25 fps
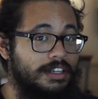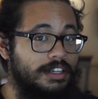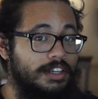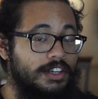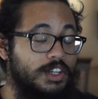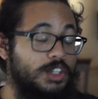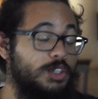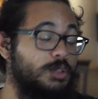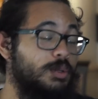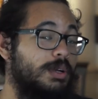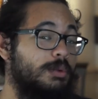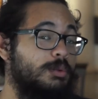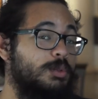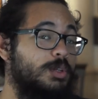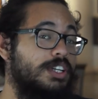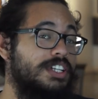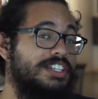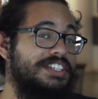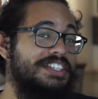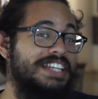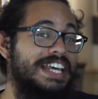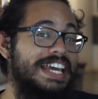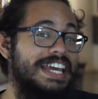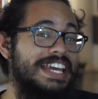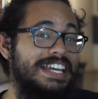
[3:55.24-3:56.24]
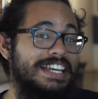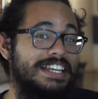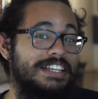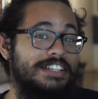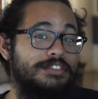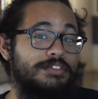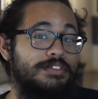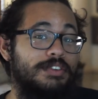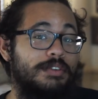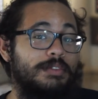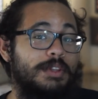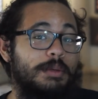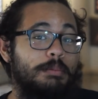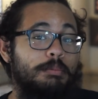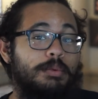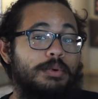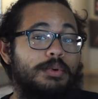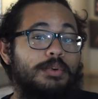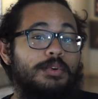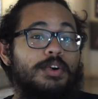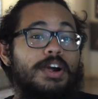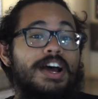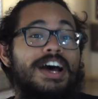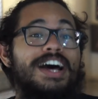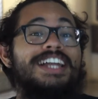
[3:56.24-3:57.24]
So what I'm trying to say is from the
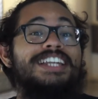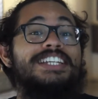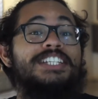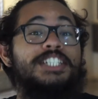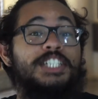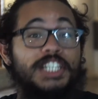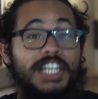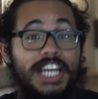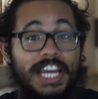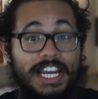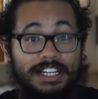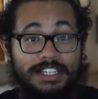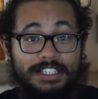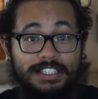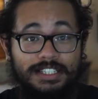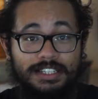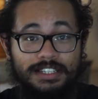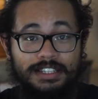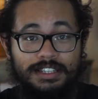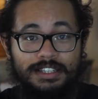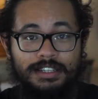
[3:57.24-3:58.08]
project.